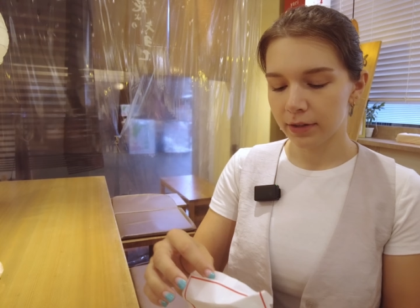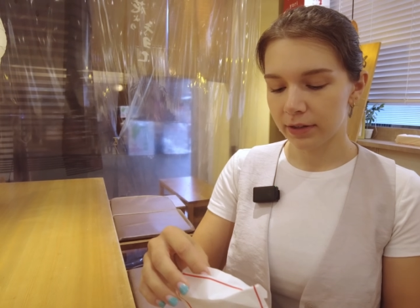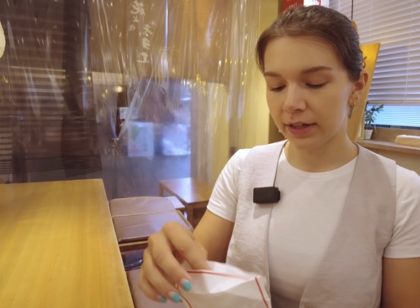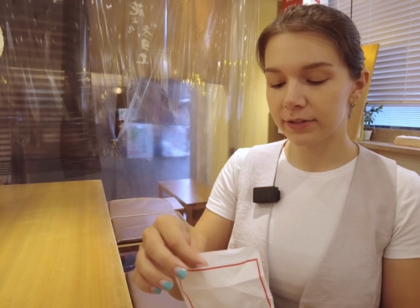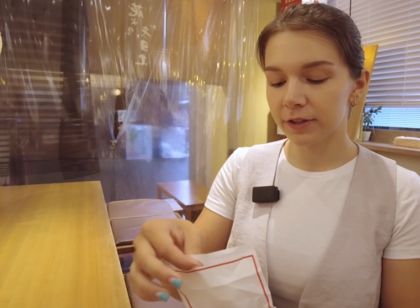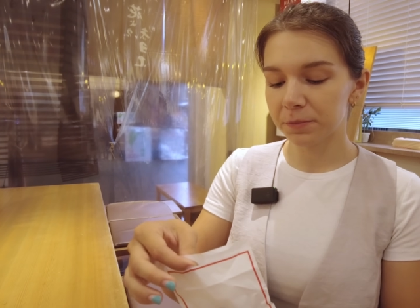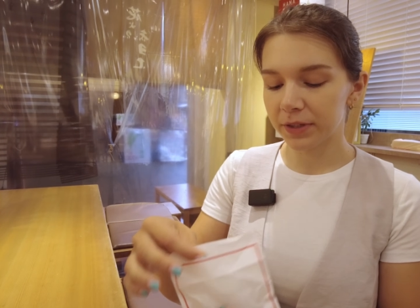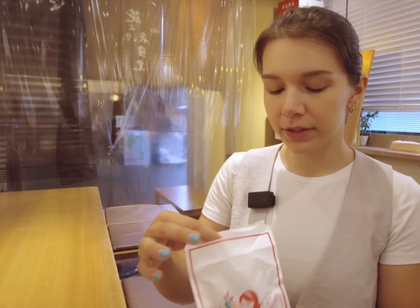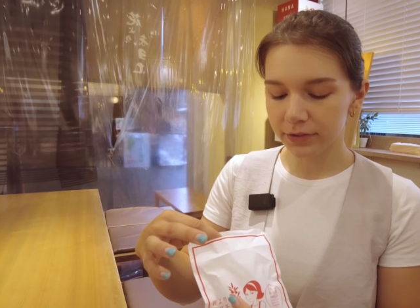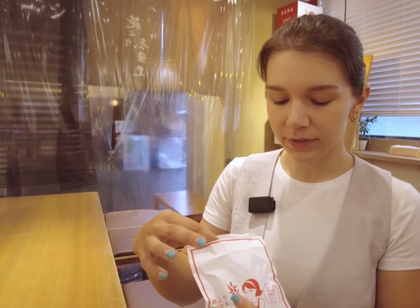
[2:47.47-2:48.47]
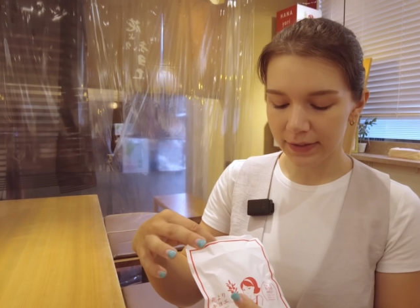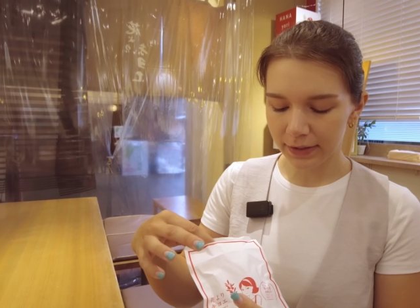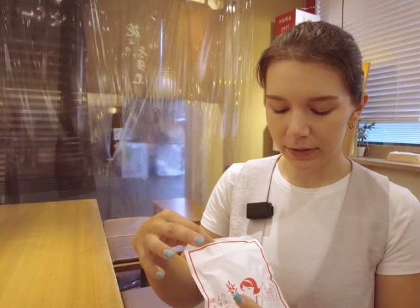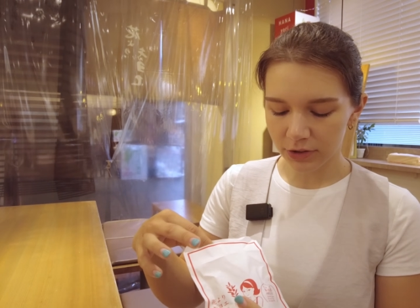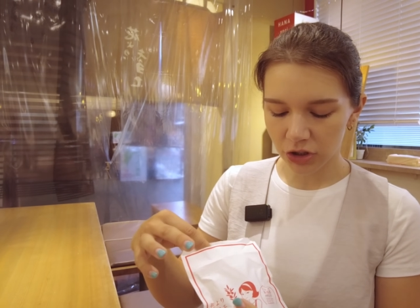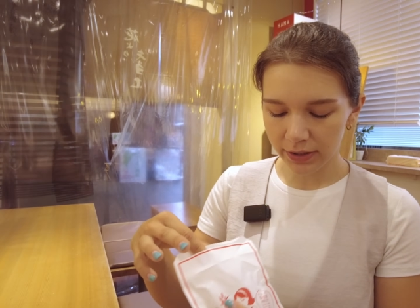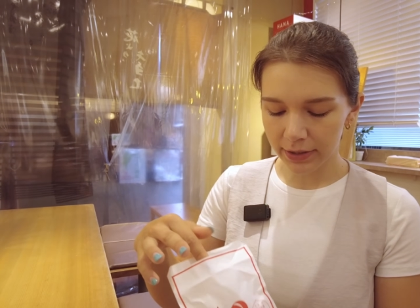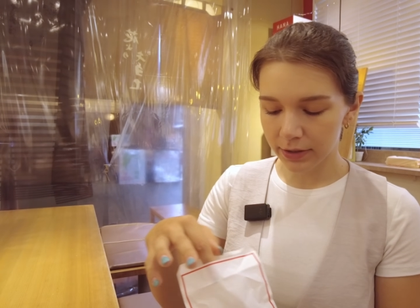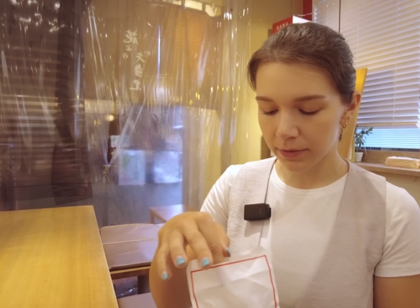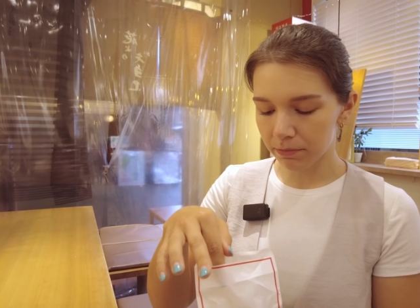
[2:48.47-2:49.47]
Next up is the
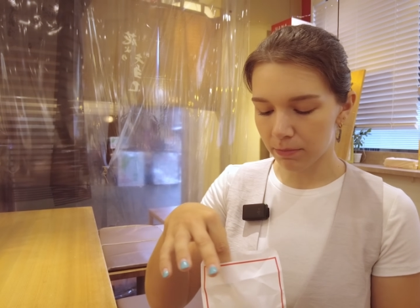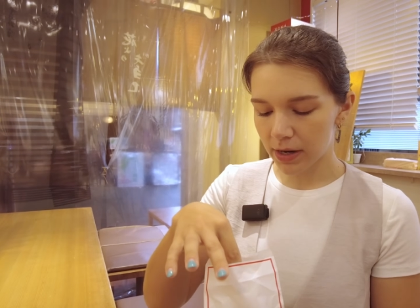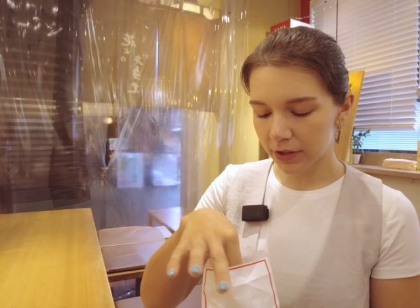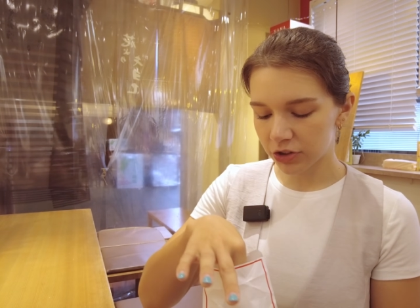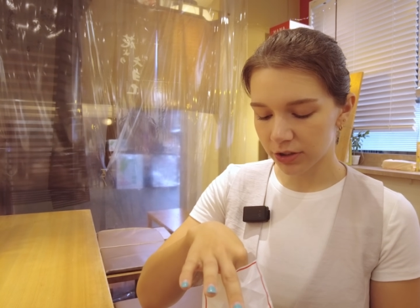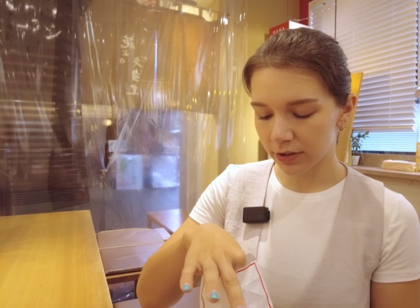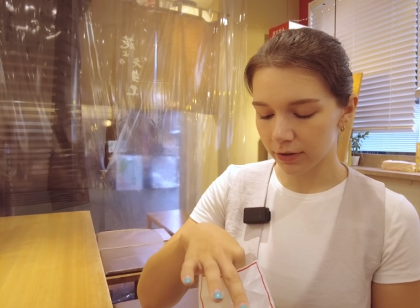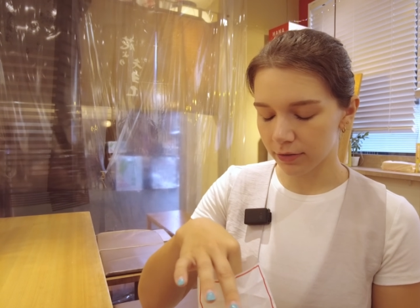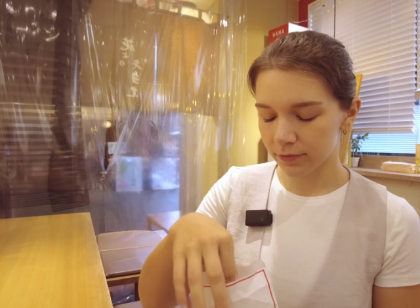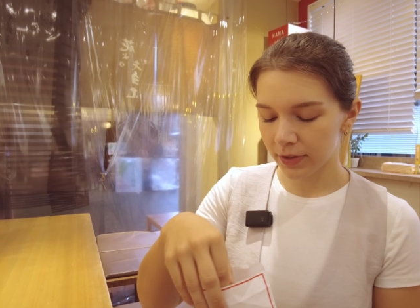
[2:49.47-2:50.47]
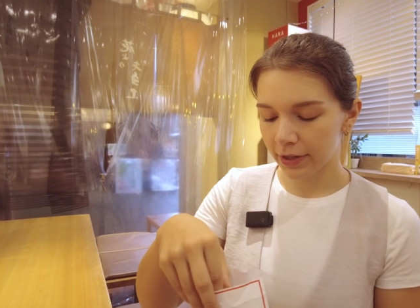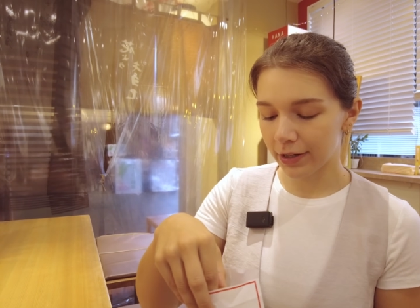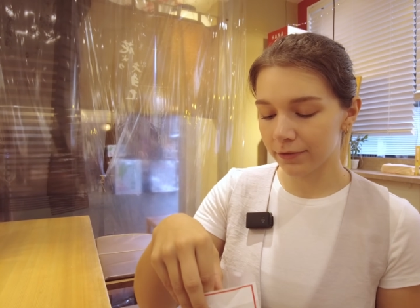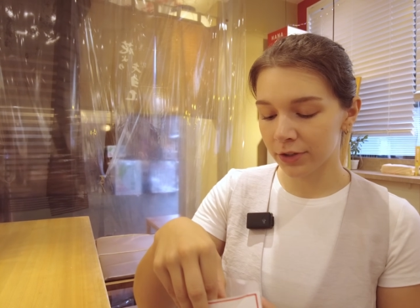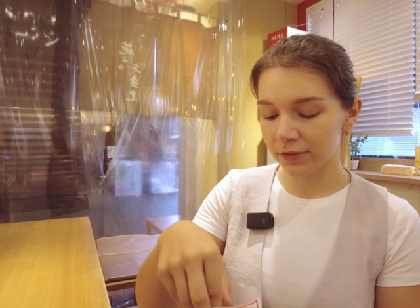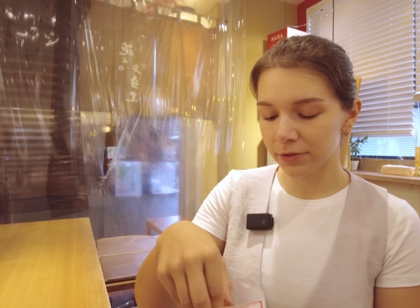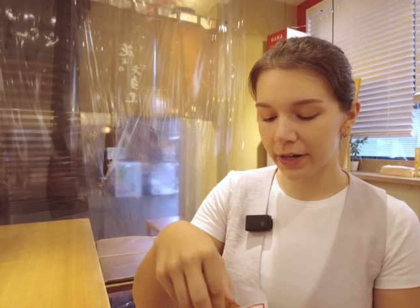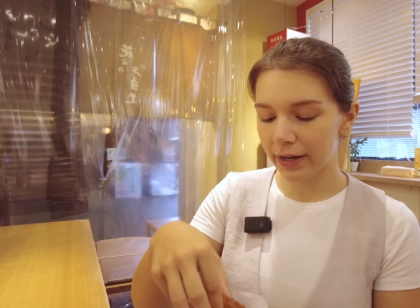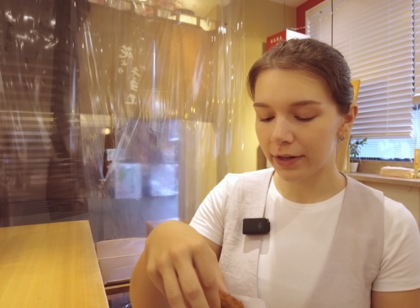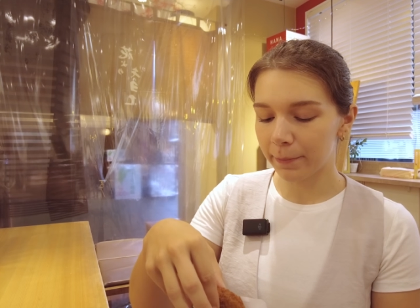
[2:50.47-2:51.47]
chicken and matcha. I've never
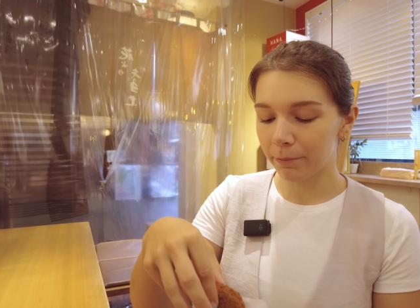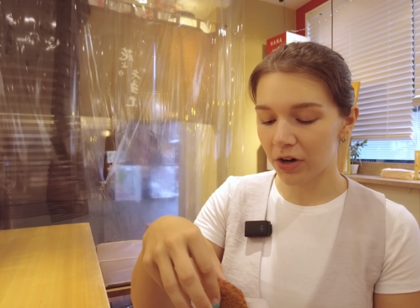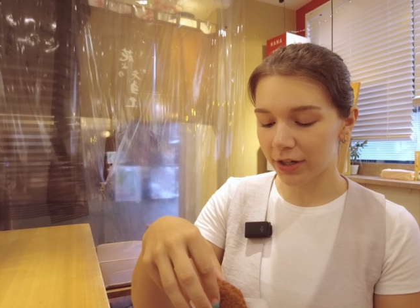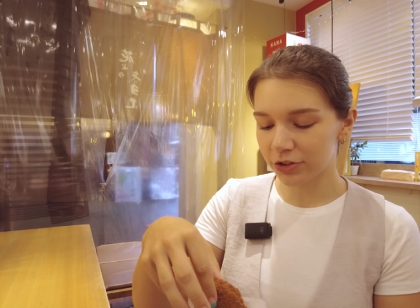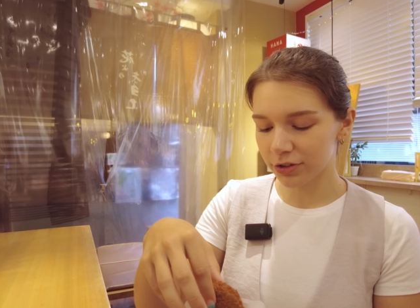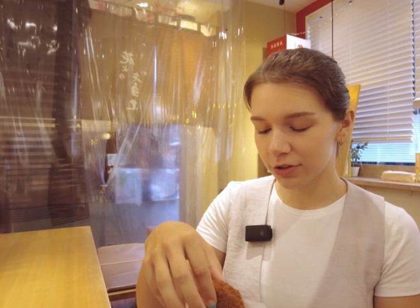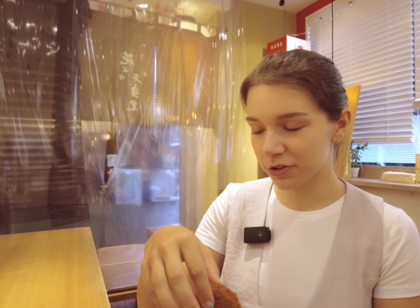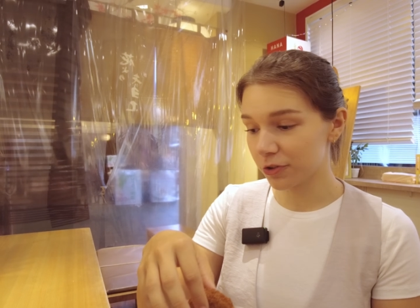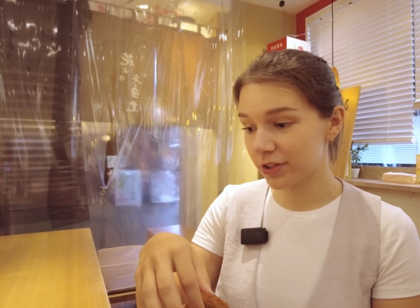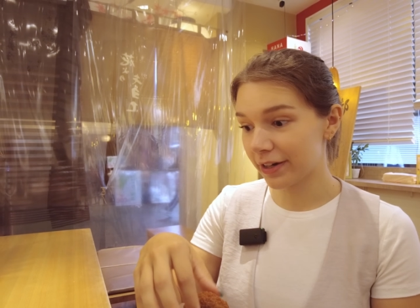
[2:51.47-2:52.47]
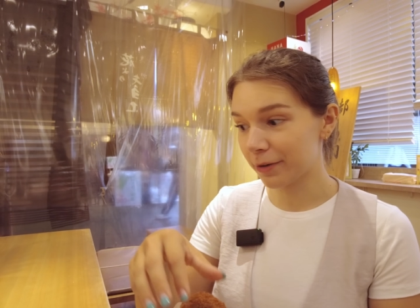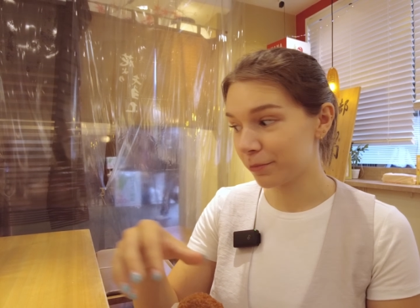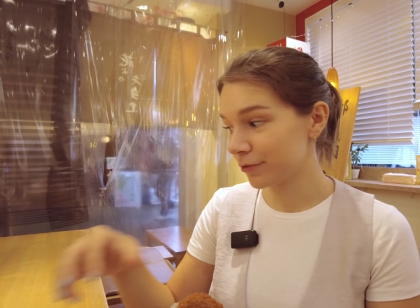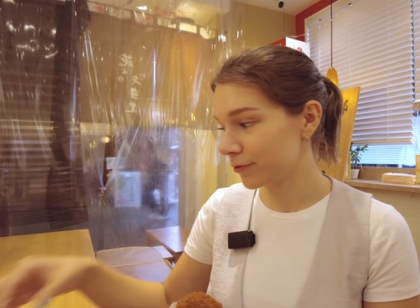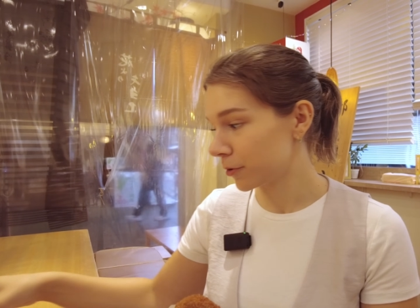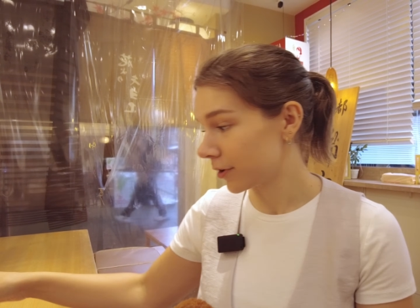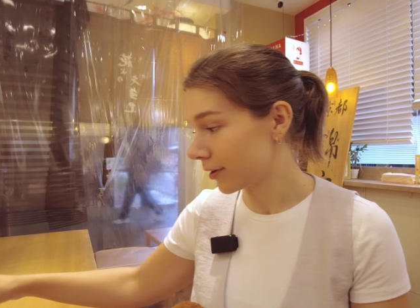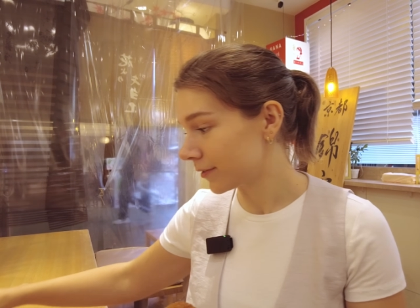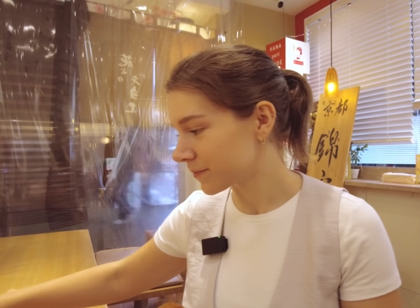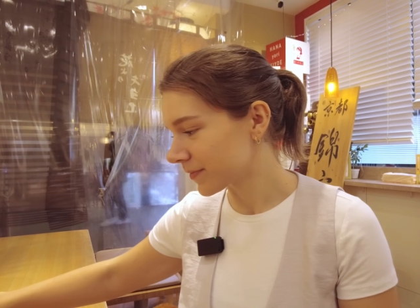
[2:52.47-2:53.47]
had a matcha croquette before.
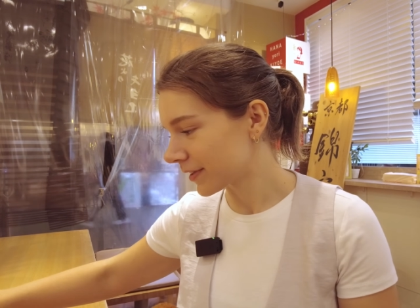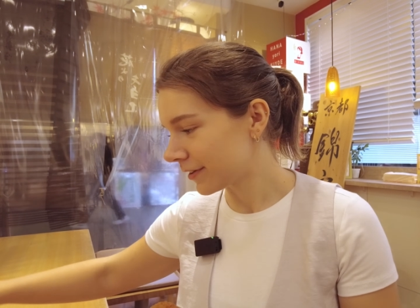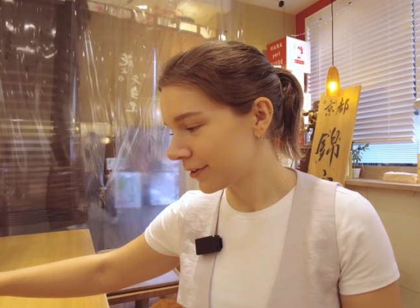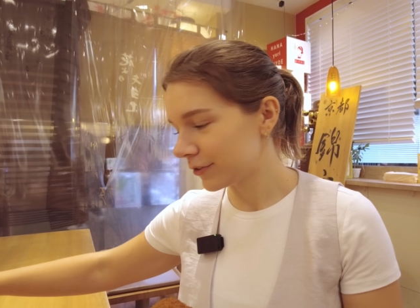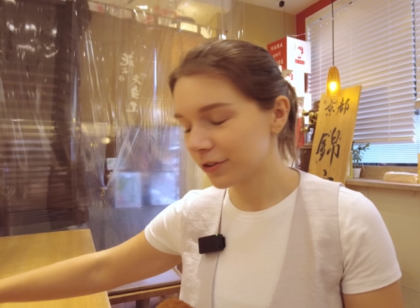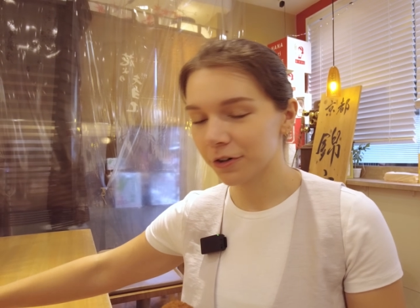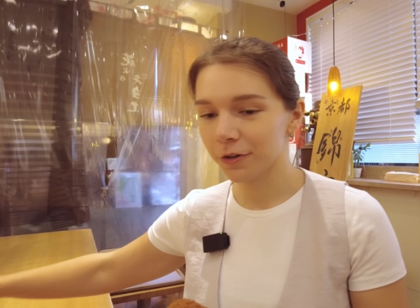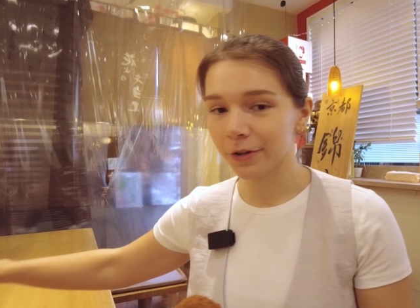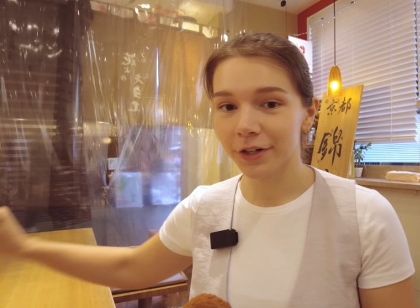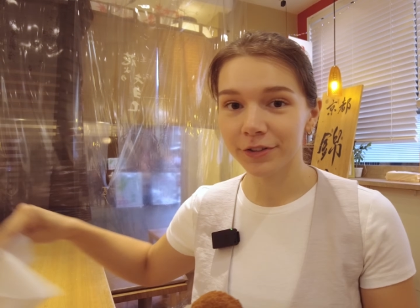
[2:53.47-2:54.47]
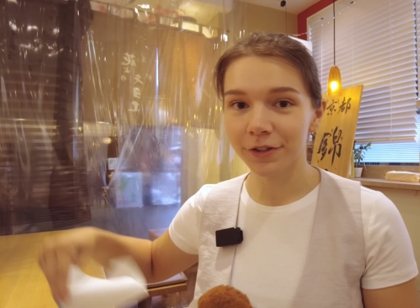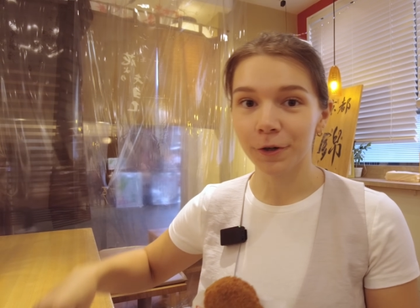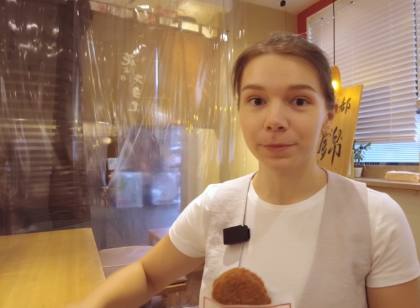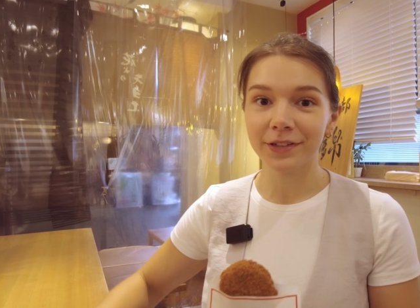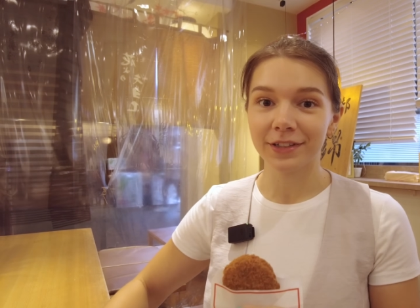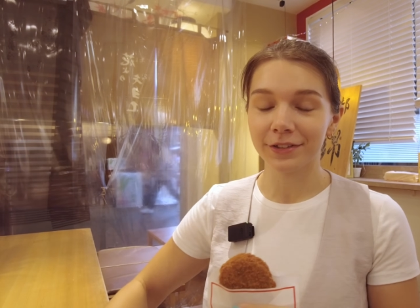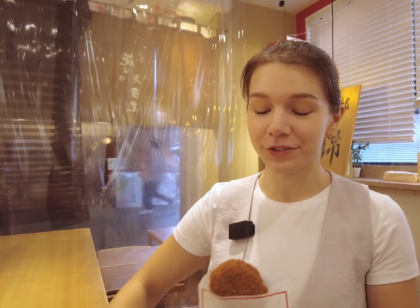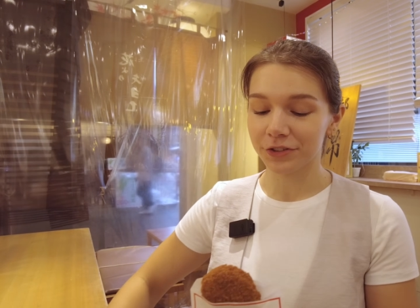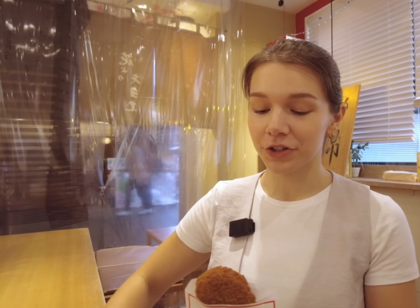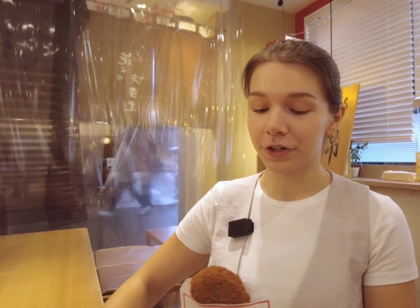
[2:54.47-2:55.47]
So here's the hoping that this
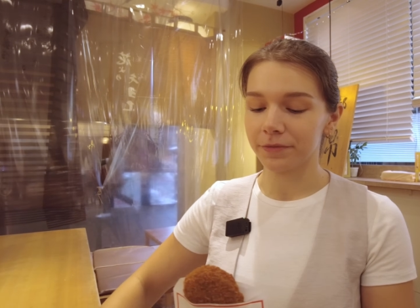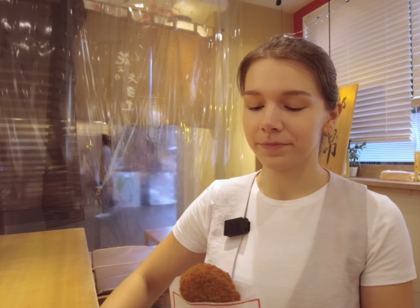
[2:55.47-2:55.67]
is good.